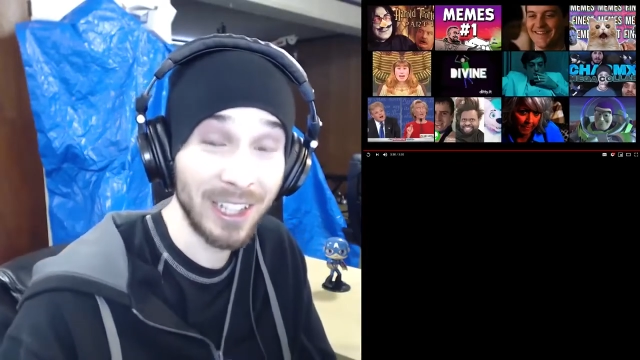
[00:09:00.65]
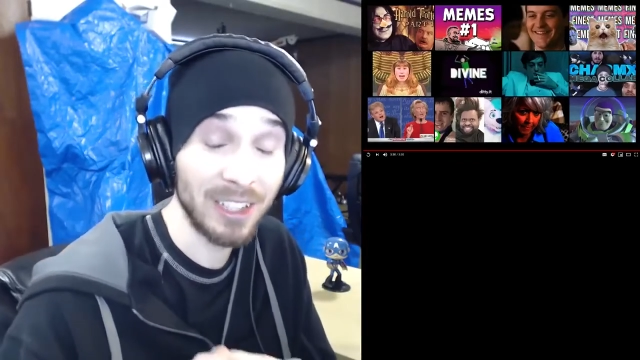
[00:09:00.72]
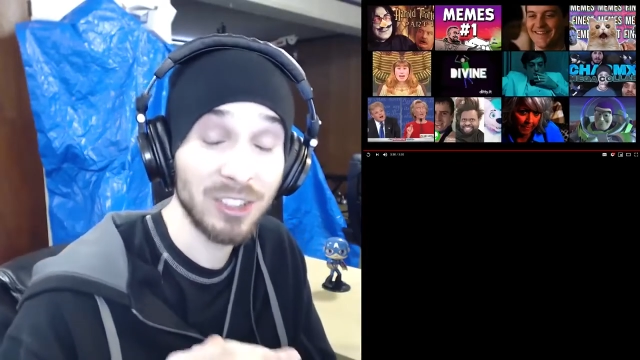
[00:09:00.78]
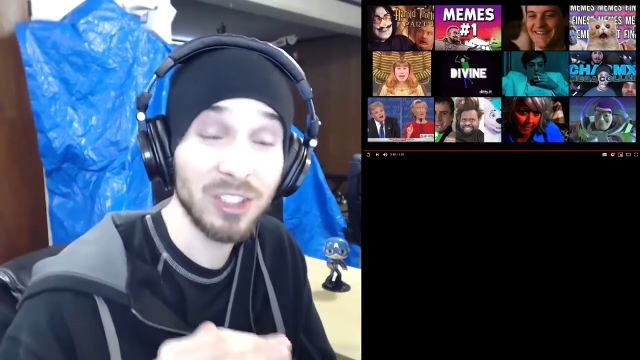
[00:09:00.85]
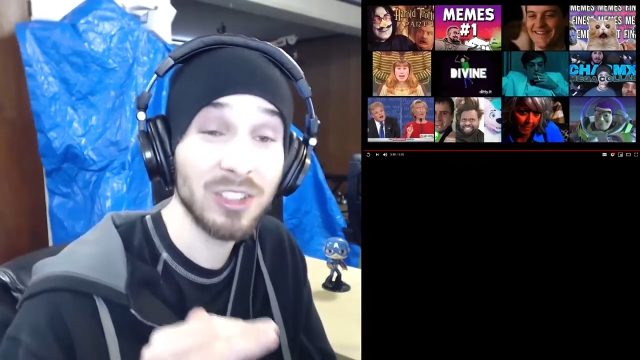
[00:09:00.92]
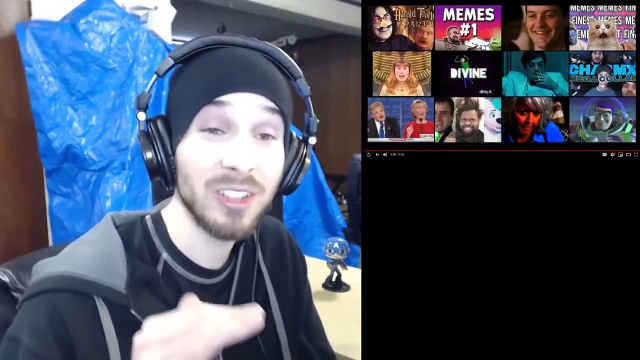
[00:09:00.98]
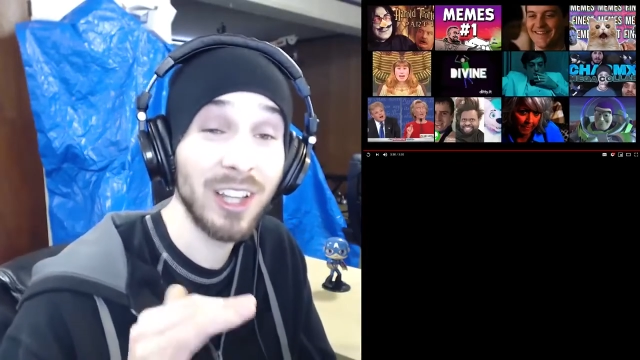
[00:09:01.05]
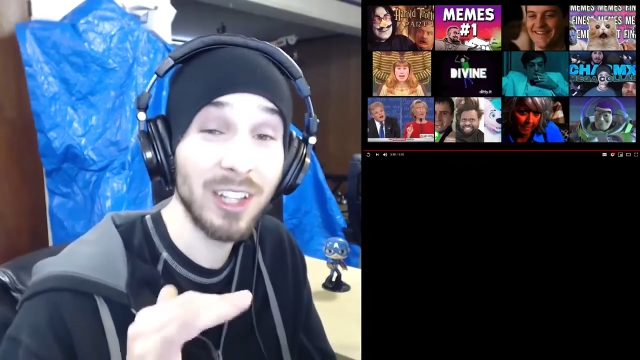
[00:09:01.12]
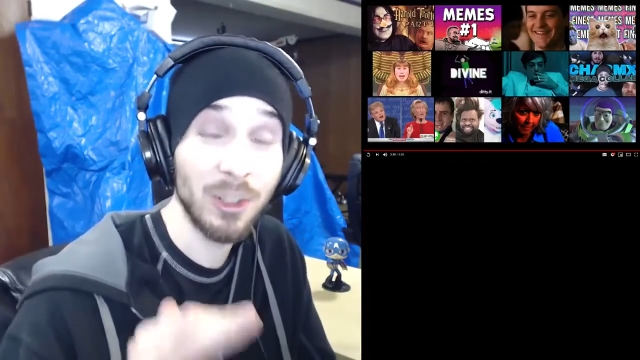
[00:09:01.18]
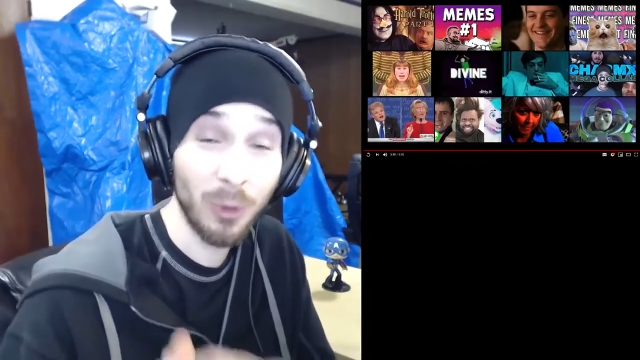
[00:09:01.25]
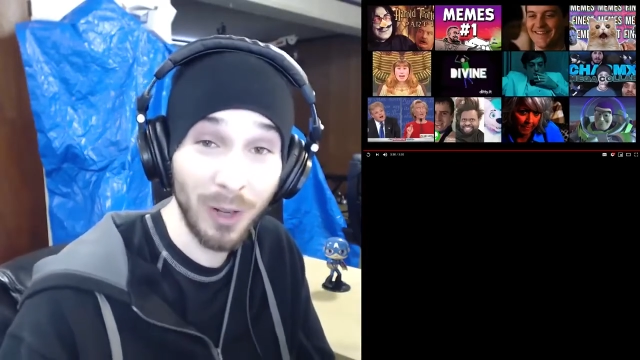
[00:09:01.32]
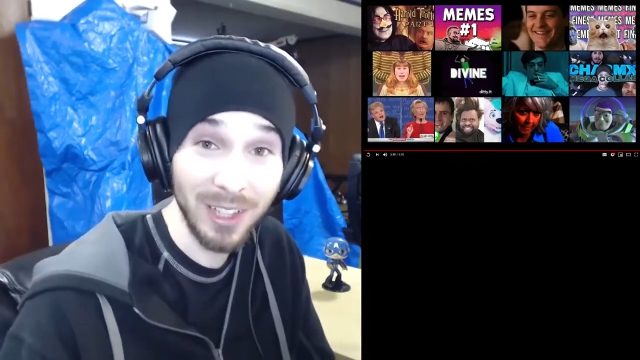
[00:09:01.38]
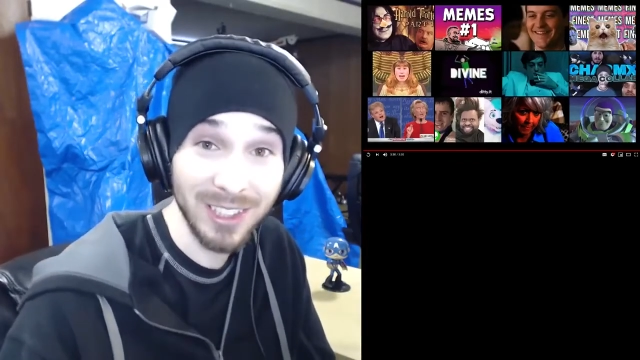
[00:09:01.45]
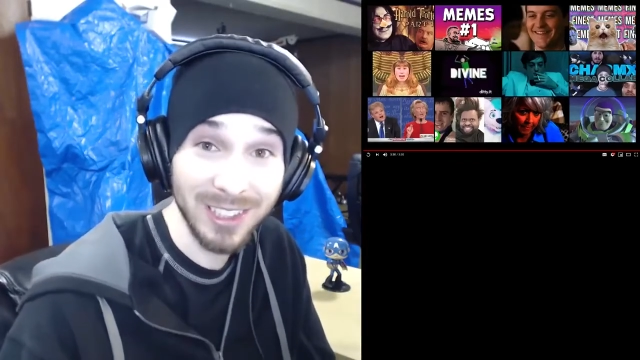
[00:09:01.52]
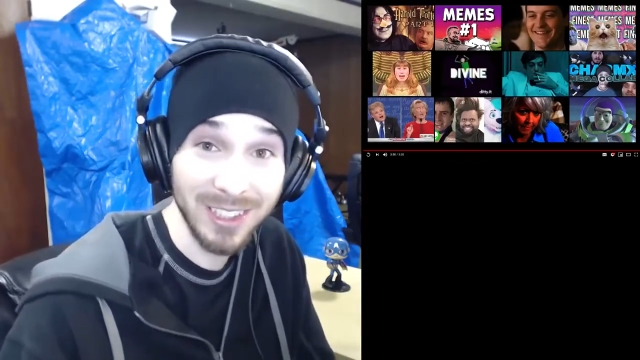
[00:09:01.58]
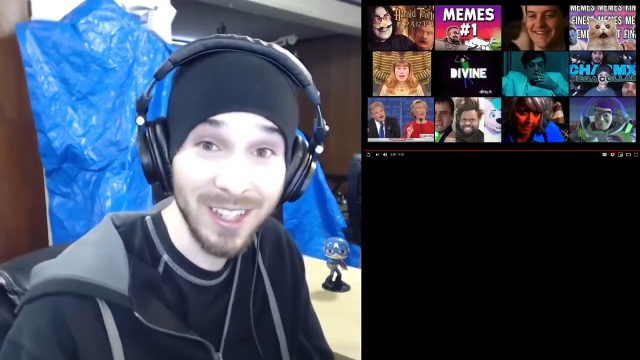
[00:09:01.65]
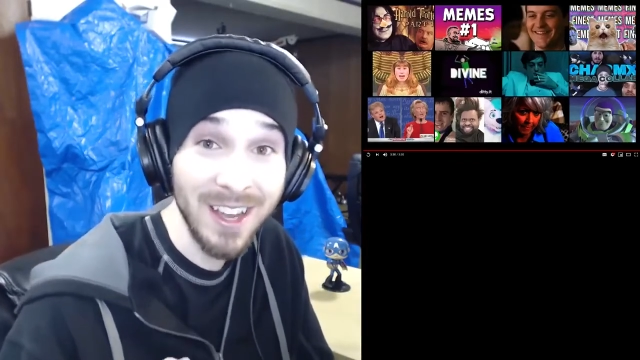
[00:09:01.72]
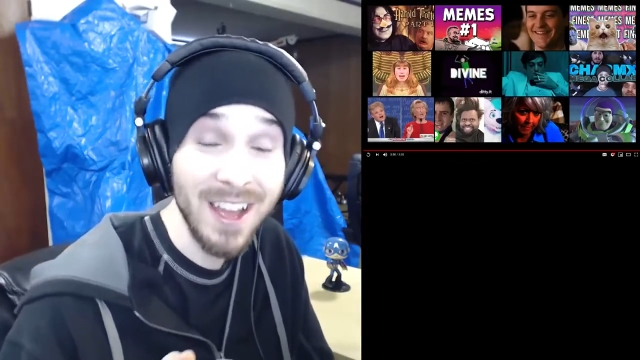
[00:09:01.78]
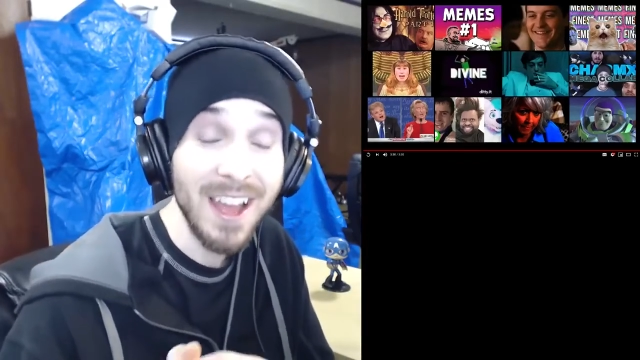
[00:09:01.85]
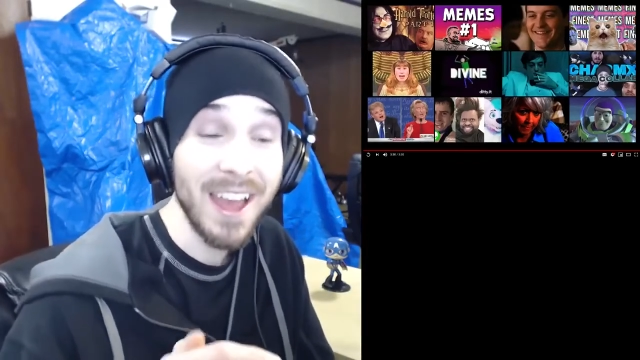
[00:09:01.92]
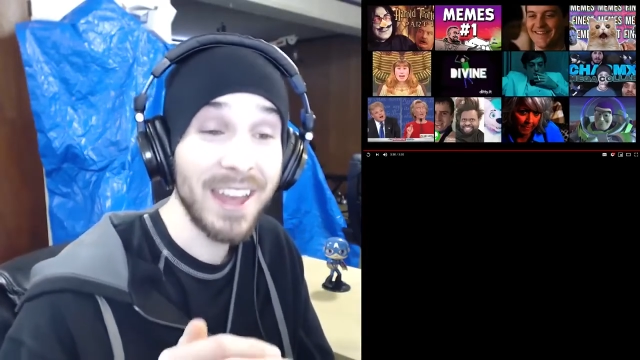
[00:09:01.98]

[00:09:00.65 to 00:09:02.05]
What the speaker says: like, just, like, crazy.